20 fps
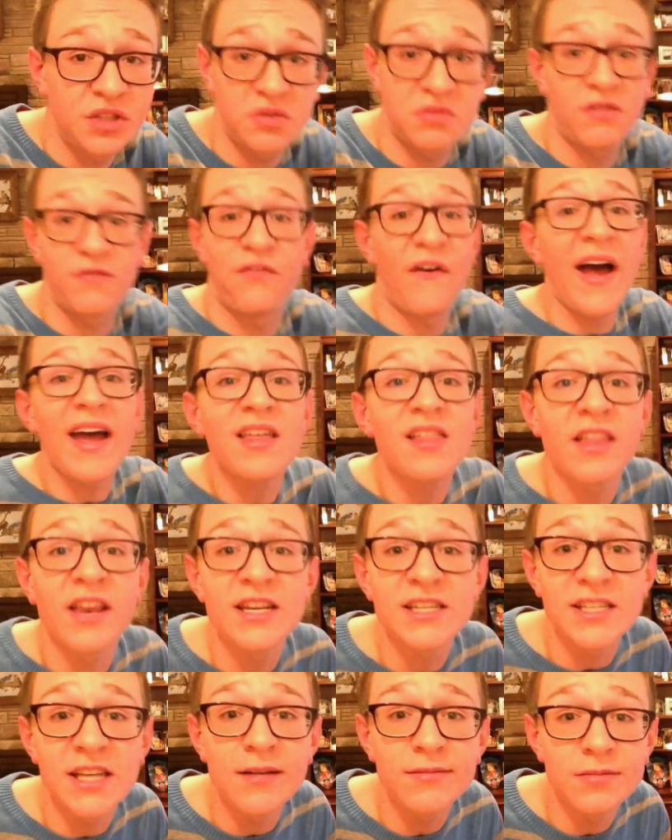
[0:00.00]

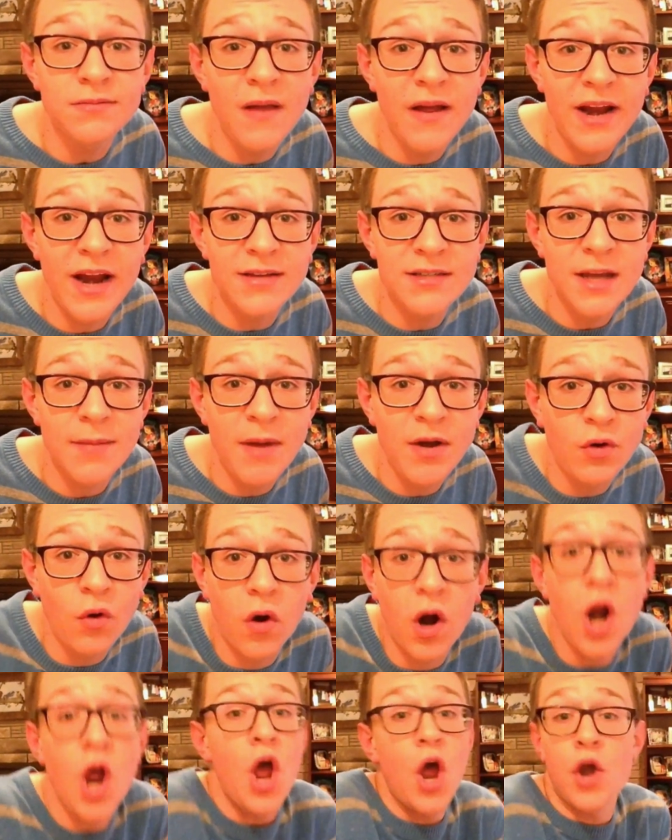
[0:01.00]
violinist keeps playing outside my
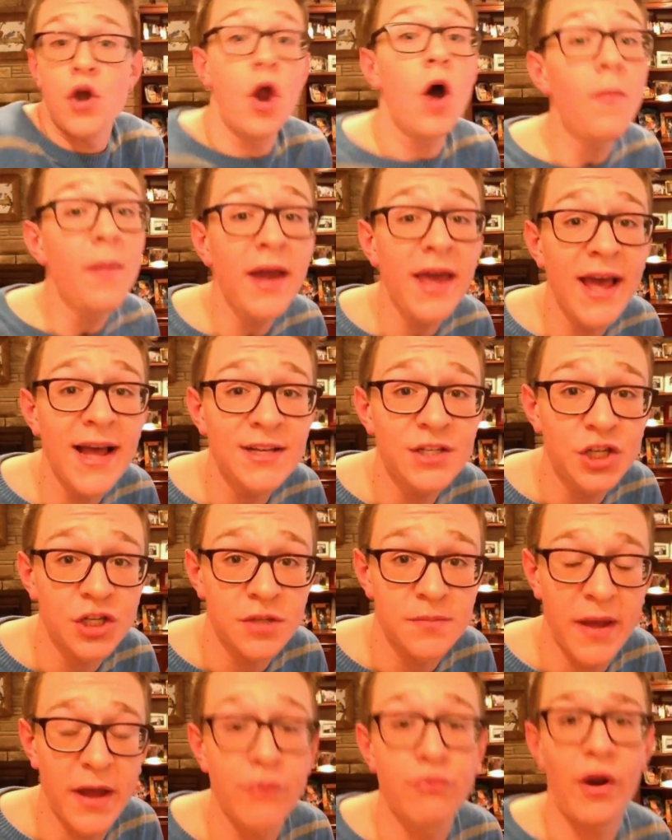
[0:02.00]
door. Nobody answers
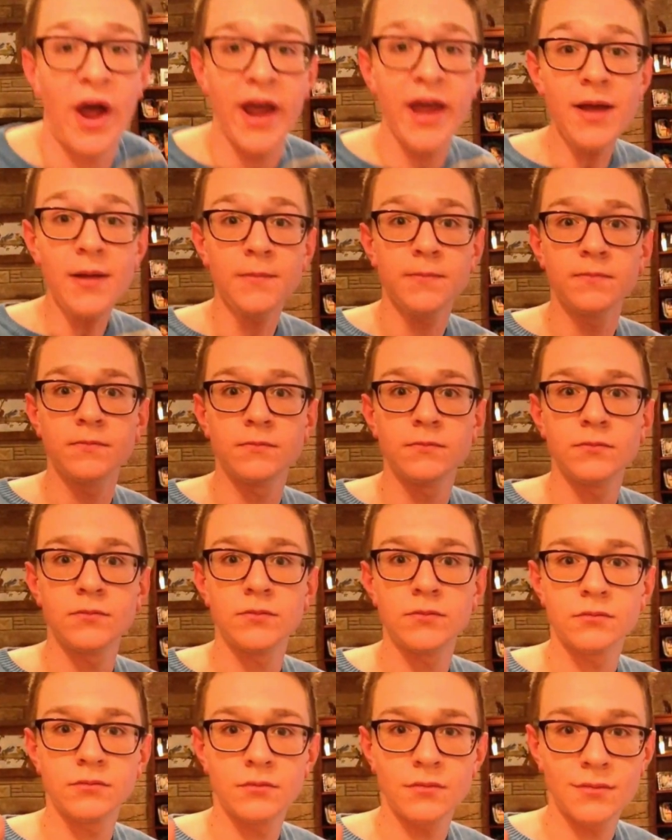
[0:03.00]
me, right?
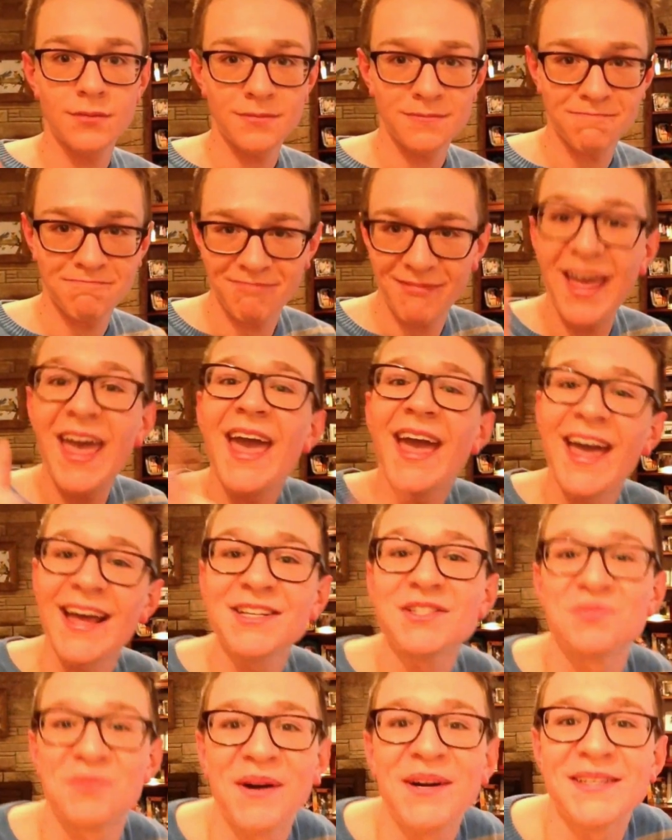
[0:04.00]
It
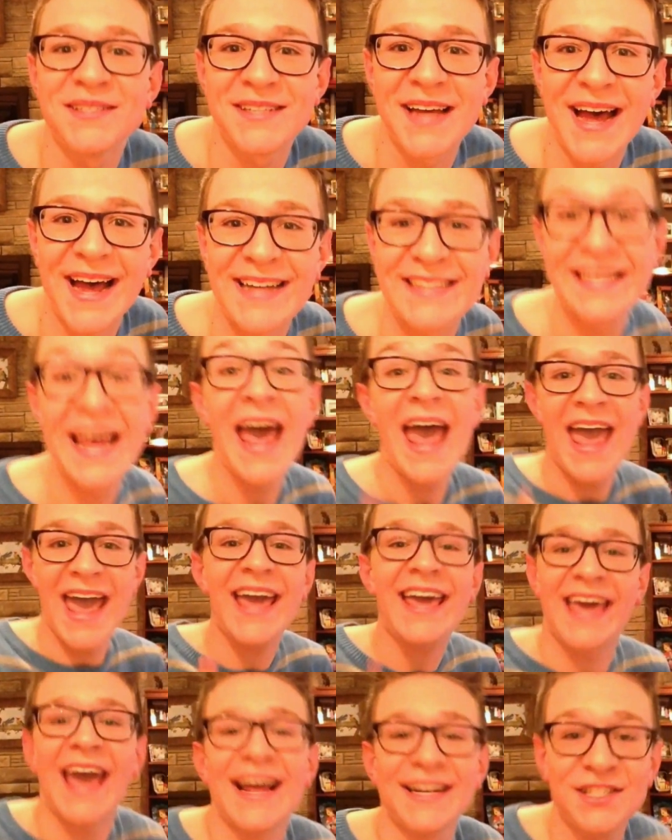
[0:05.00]
gets worse, guys.
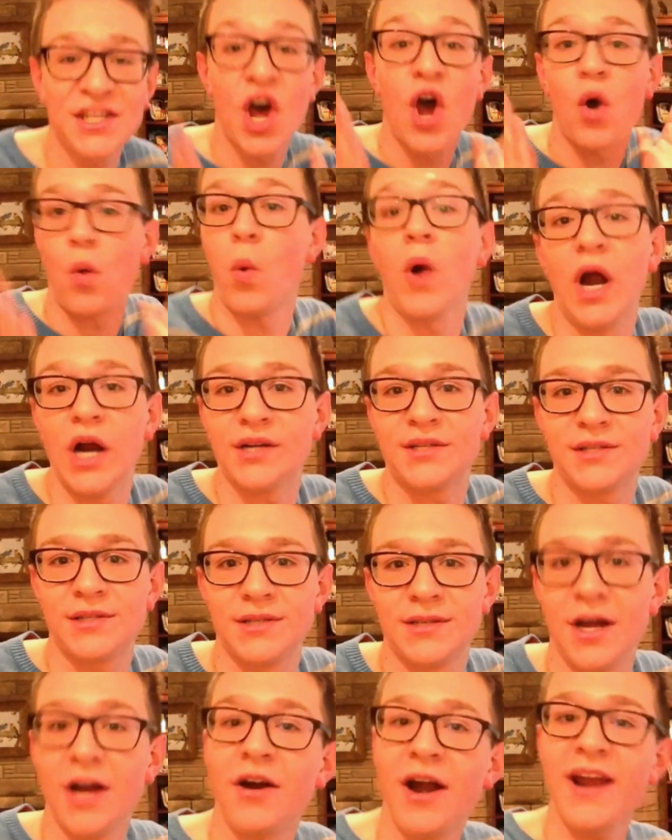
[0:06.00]
It gets
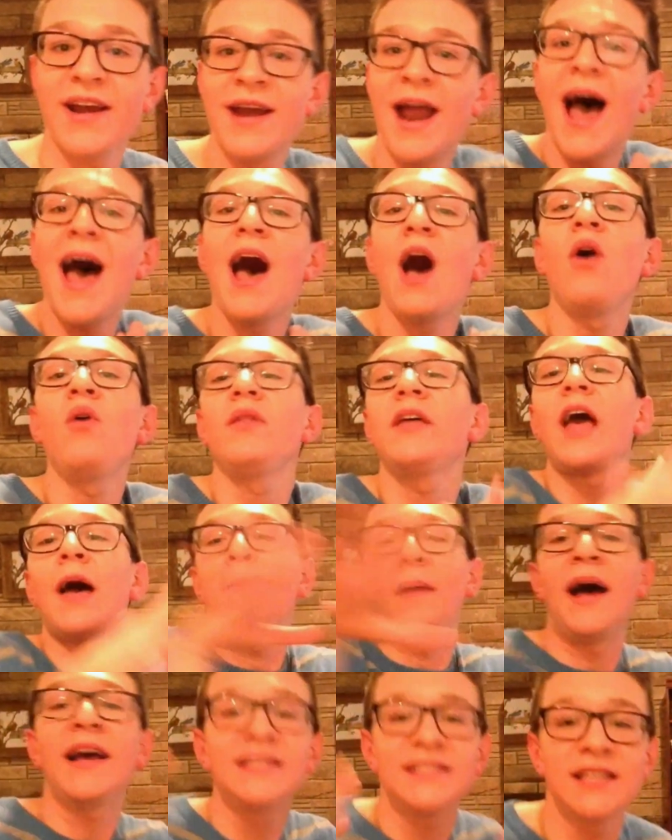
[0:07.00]
worse. All right, not only
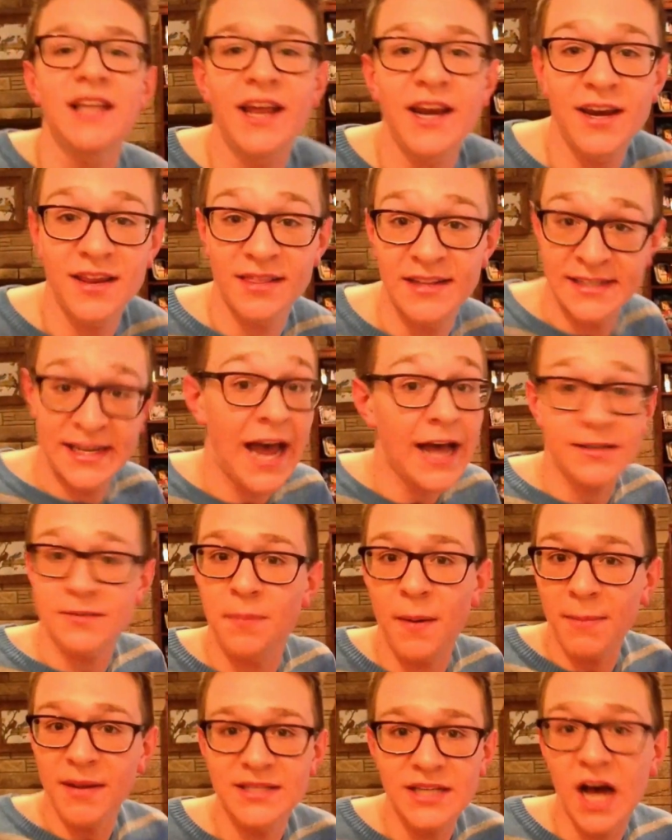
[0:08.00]
I'm isolated in this house
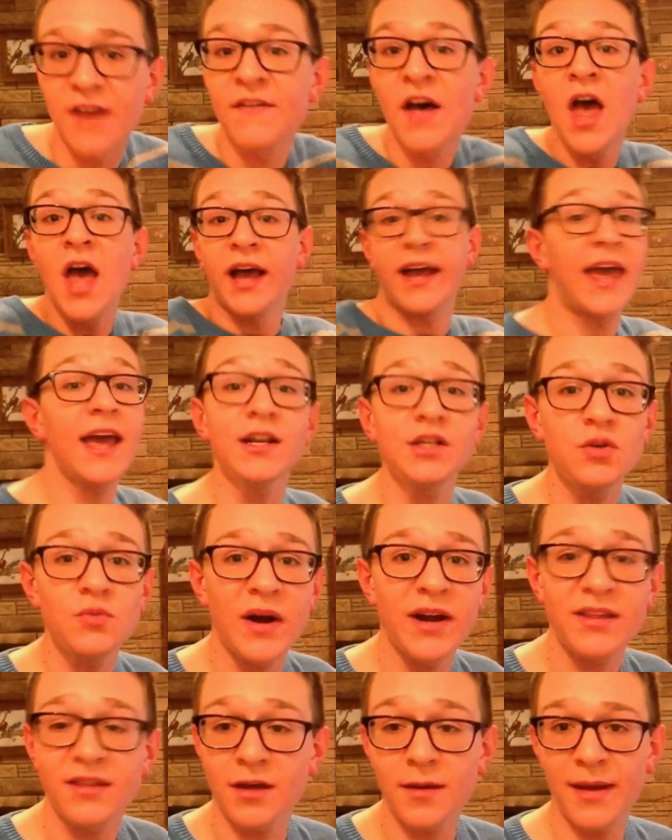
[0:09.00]
by myself, can't do
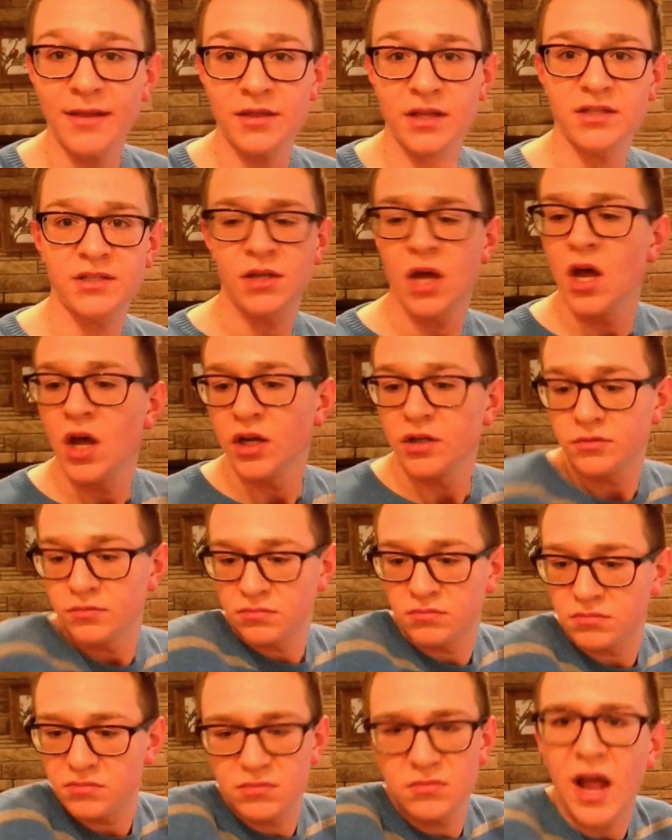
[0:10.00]
anything about this.
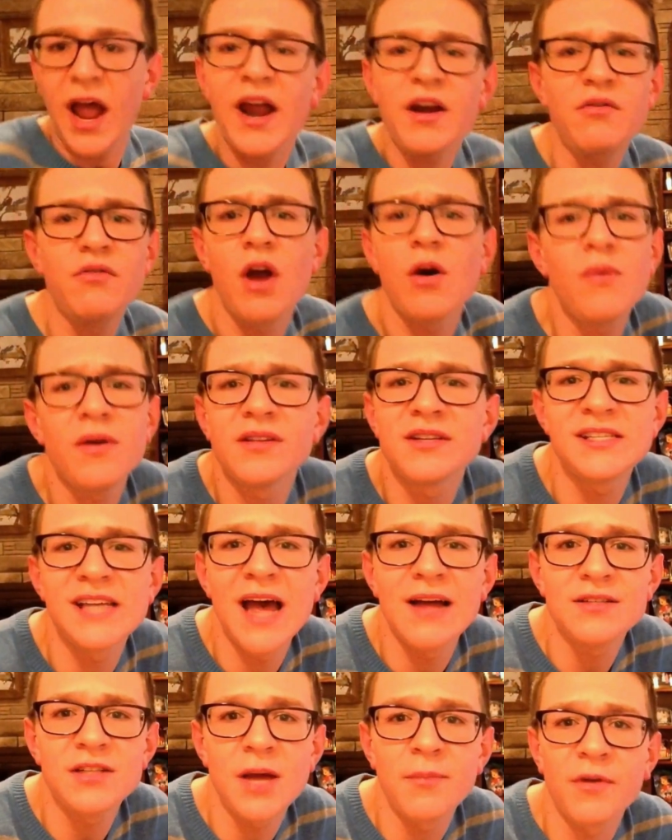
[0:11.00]
I don't know where the
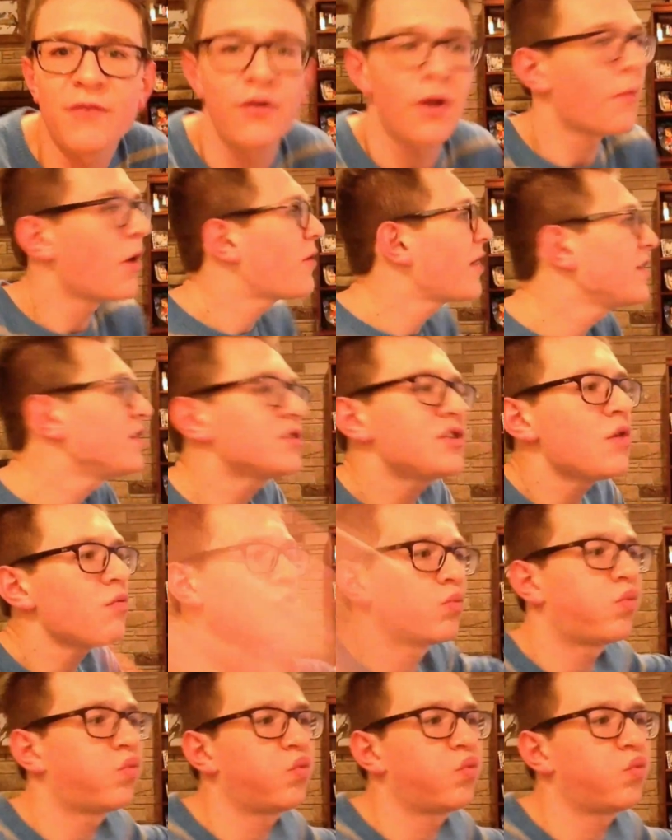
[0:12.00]
sound's coming from. Okay, there's no